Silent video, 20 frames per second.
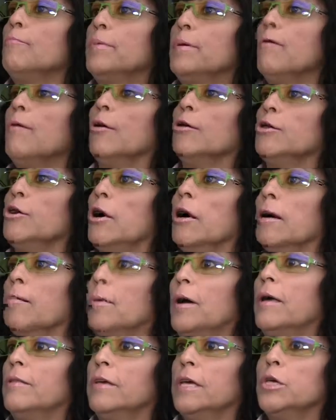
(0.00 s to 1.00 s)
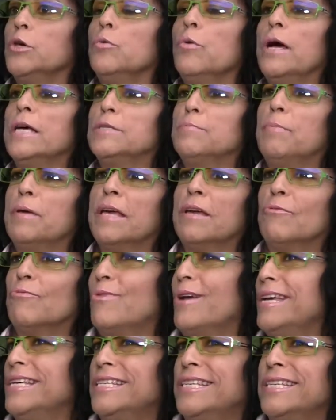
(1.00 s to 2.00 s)
people talk about the U.S. being
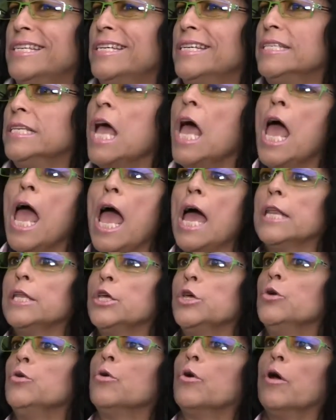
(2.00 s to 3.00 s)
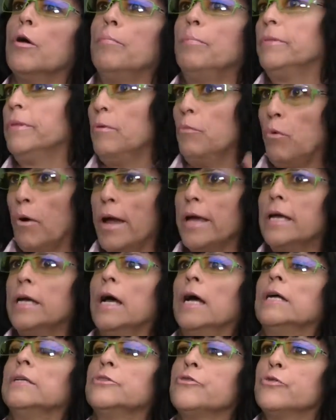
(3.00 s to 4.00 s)
racist, and Europe, the white
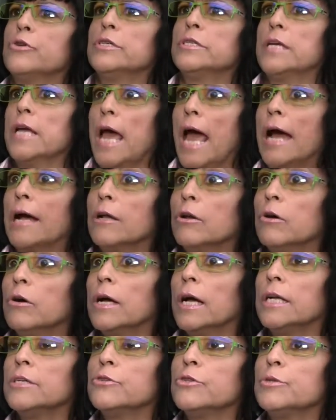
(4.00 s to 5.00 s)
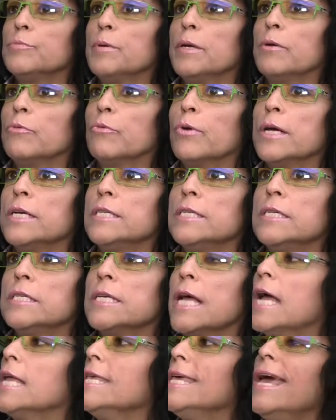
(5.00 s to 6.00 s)
countries, the Anglo countries being
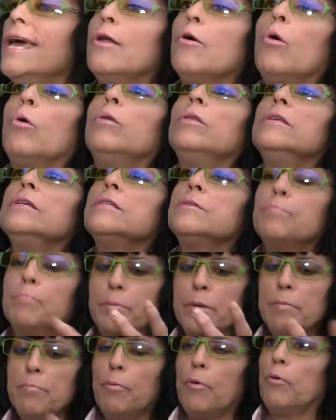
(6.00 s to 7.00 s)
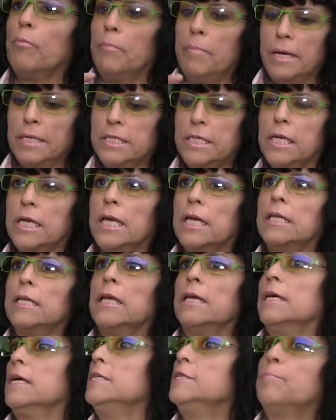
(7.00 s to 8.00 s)
racist, and yet all these people,
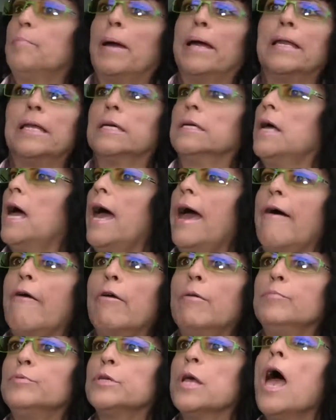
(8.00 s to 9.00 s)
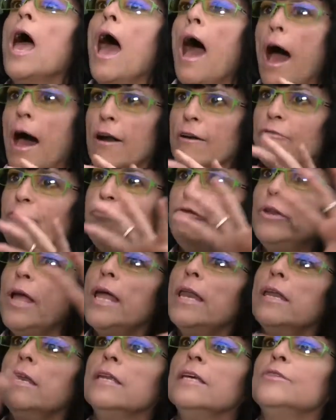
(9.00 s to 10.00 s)
Mexican, Hispanic, Arabs, are
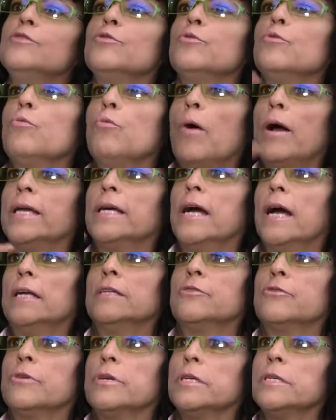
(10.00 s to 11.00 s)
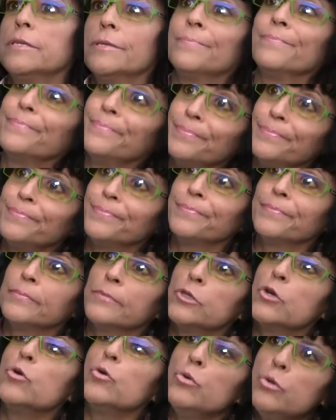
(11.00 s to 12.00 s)
flooding into white countries.
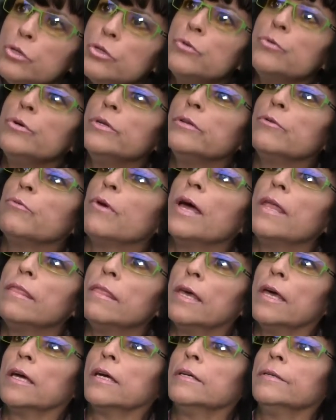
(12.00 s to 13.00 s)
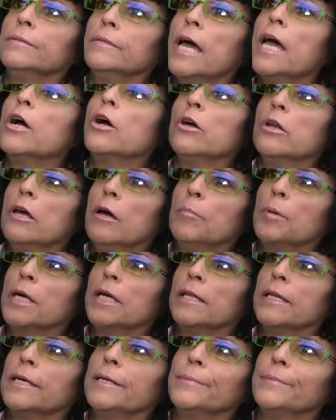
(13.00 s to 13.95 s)
So who's doing the right thing, economically?